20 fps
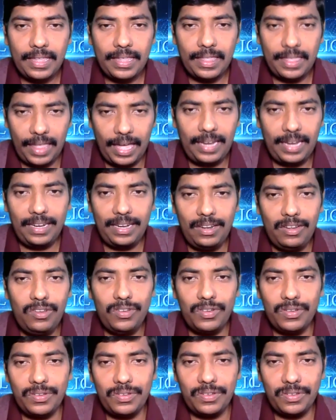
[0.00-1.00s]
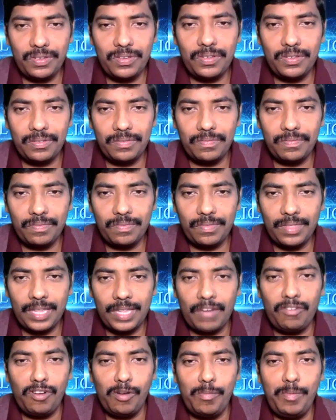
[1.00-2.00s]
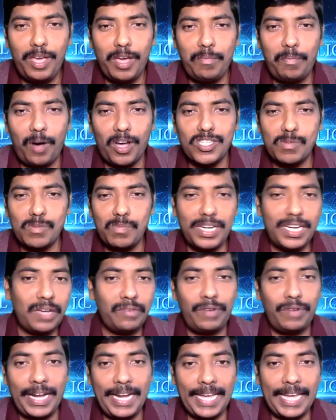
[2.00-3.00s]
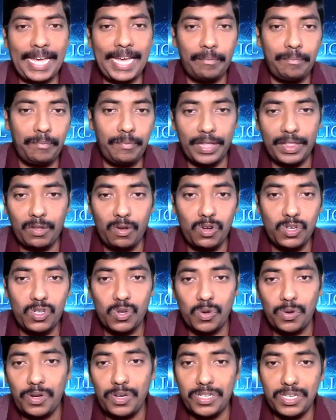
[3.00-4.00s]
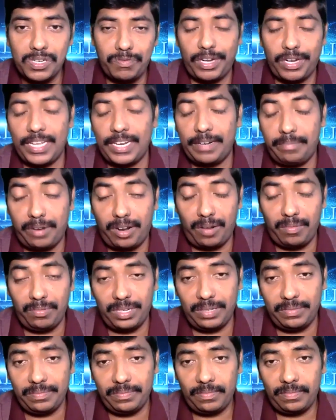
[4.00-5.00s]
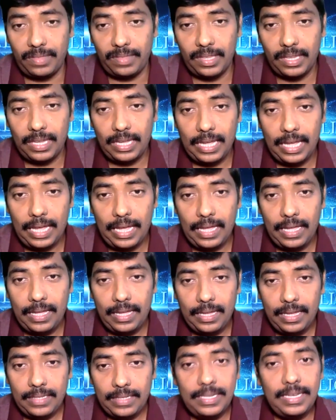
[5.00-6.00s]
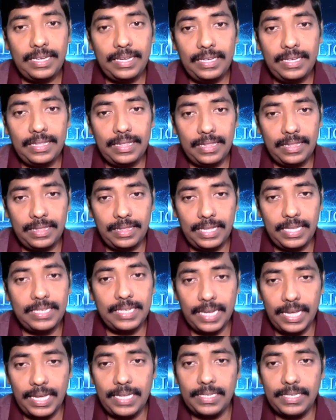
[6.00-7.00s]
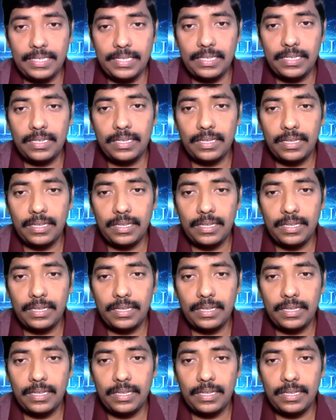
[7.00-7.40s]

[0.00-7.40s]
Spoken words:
then there will be a possibility of ending up with good solution for that problem. See, these days,